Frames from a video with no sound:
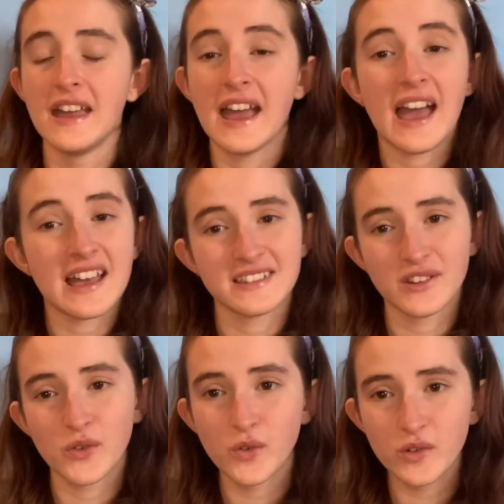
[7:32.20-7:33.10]
As
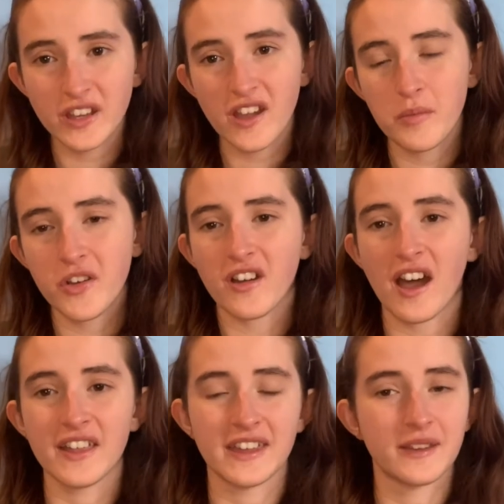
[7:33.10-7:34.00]
an audiobook,
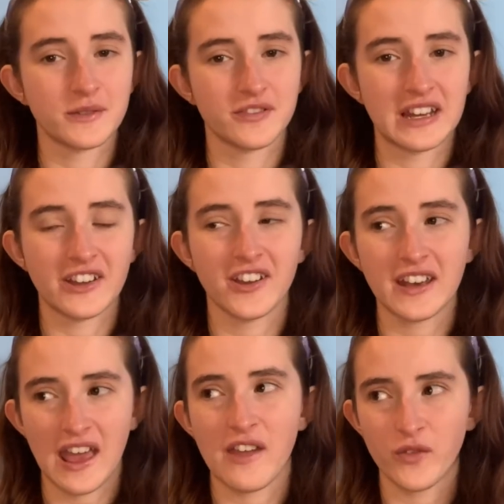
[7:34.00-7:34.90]
I think it's really
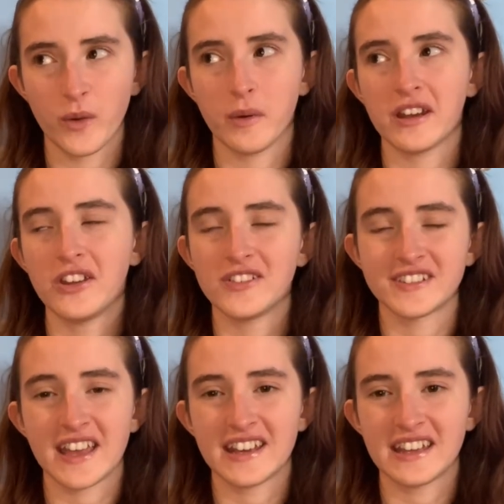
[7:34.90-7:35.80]
good. Everyone who
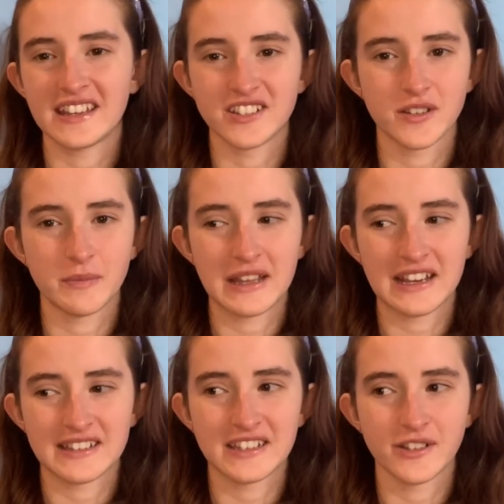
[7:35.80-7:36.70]
said it should be
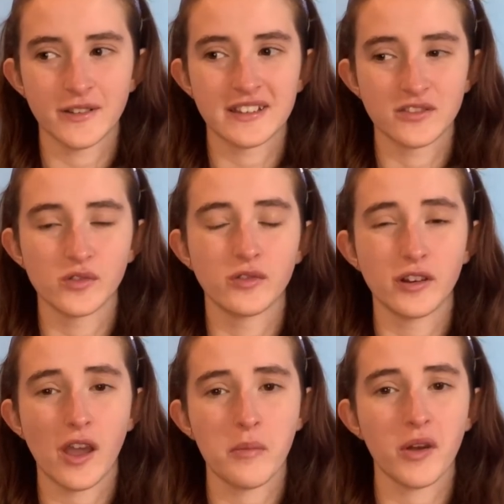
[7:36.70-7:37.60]
listened to as an
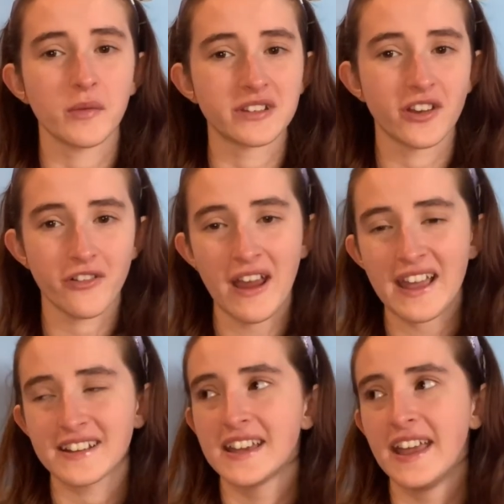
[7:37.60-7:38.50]
audiobook was
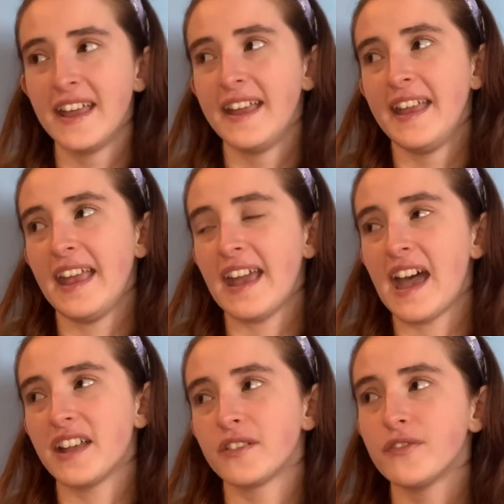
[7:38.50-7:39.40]
correct. It
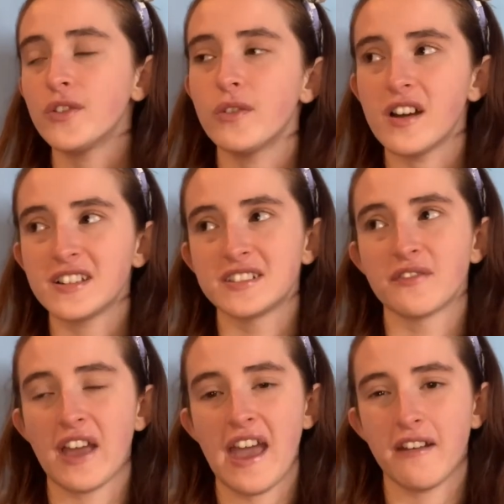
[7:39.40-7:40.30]
had a full cast of
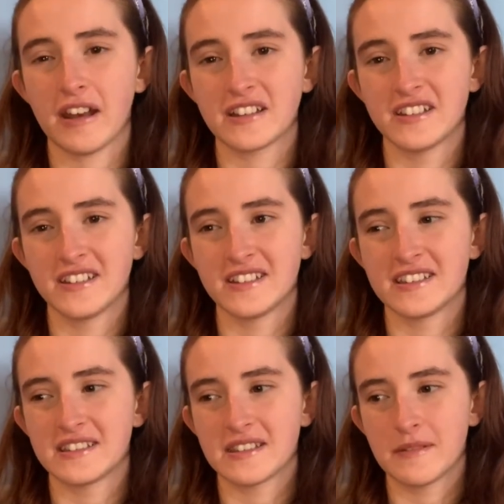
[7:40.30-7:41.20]

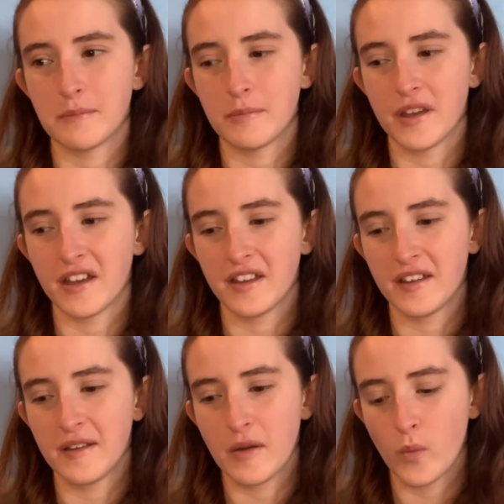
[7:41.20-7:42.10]
characters, but
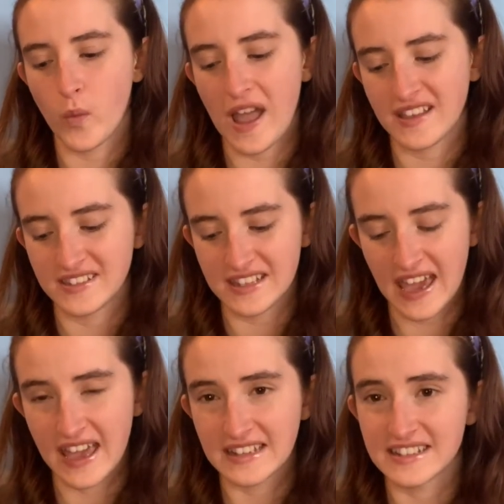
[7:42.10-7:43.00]
West
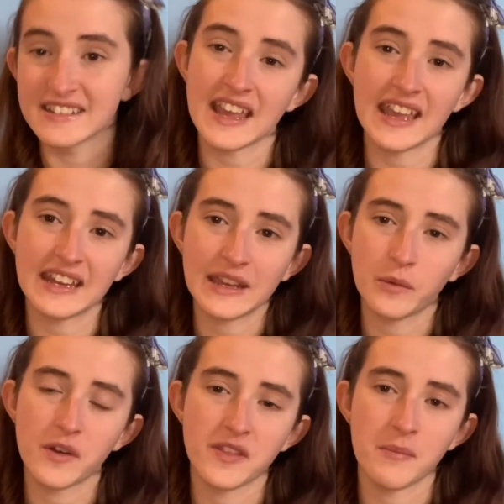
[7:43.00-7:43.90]
and Sadie
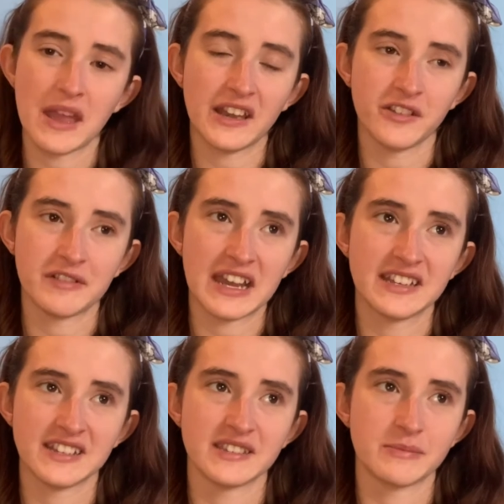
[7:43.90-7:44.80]
were the main
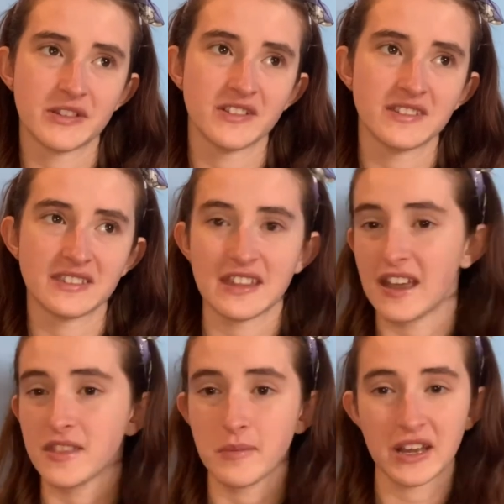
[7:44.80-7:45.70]
narrators because they
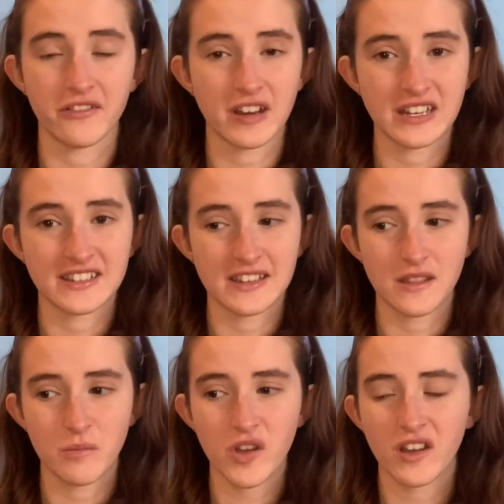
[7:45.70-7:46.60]
are the main narrators in
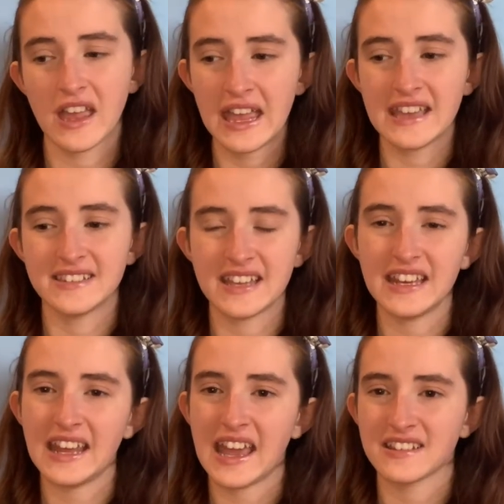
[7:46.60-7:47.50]
the book.
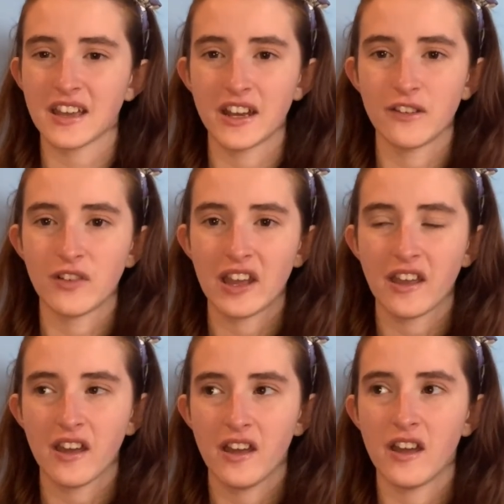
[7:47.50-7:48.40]
Sadie has kind of like
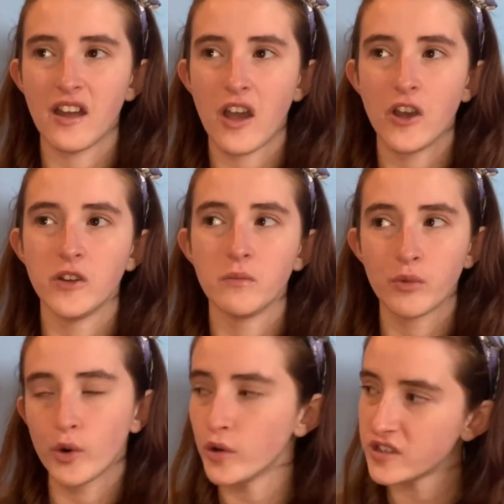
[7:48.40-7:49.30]
her own
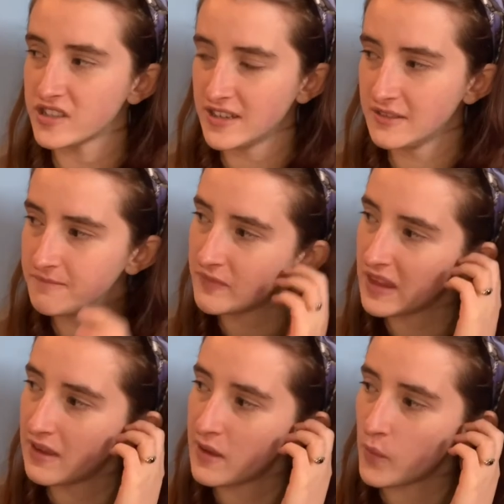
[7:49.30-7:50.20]
portion
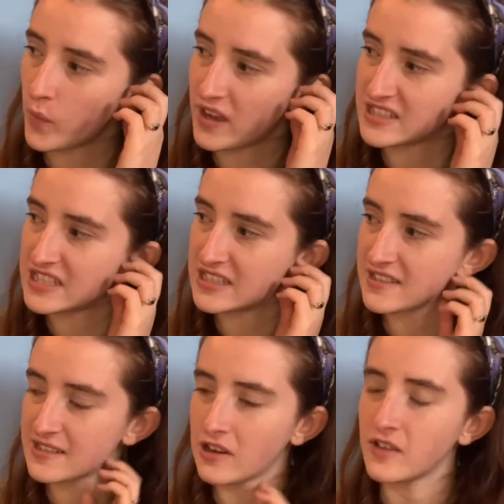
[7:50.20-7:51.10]
where she
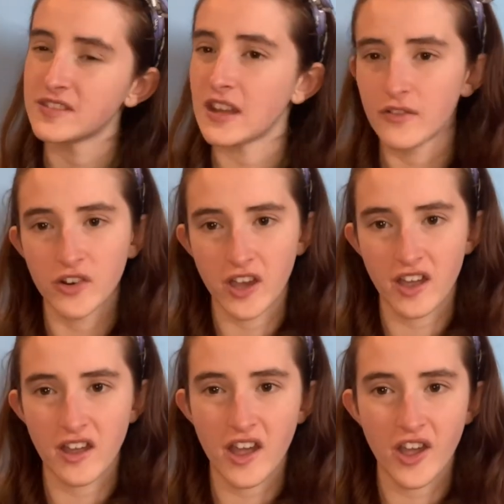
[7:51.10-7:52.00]
does a lot of stuff on
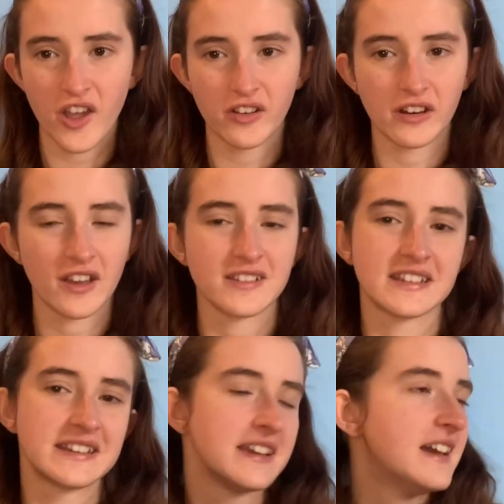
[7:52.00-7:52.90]
her own, goes and